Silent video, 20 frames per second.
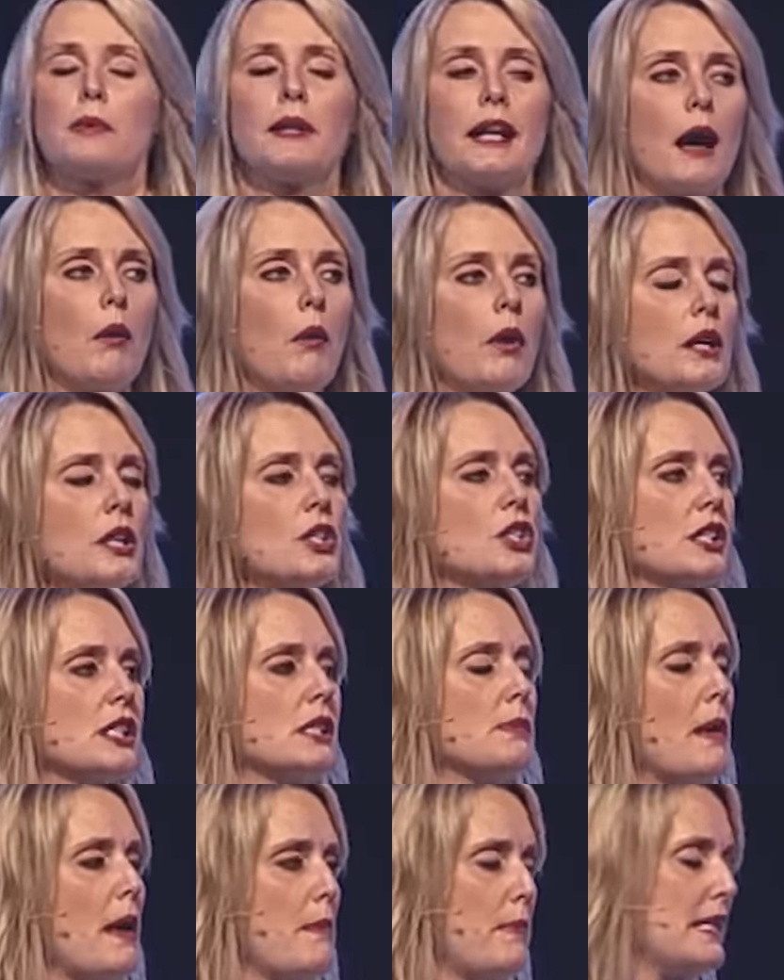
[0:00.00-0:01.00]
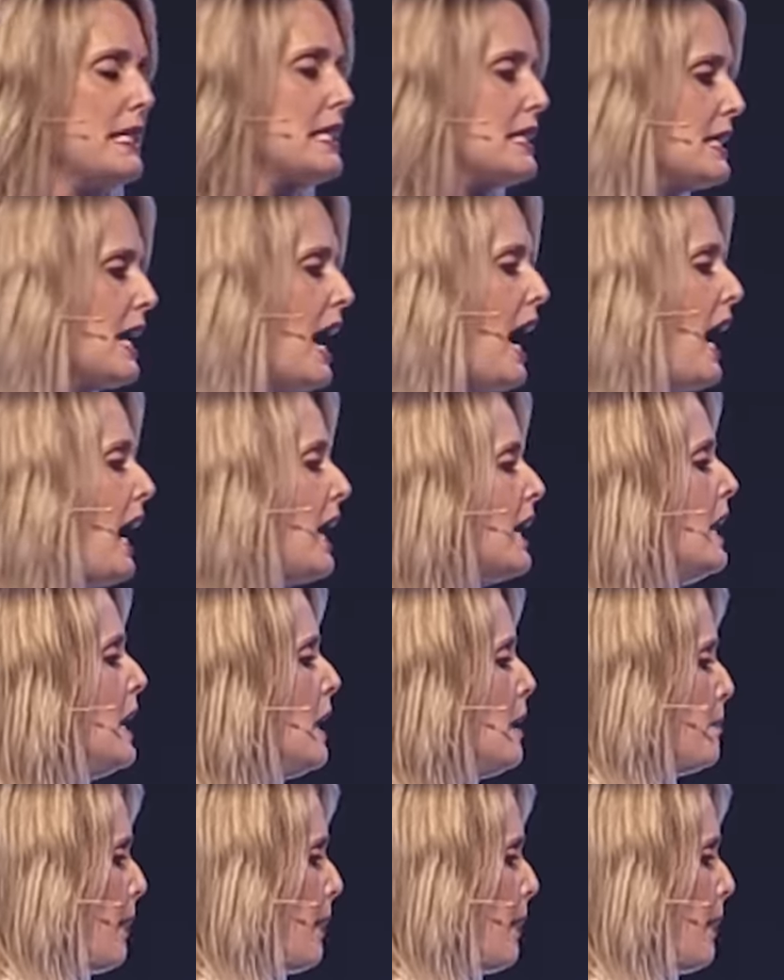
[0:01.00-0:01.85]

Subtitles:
But I want to just maybe start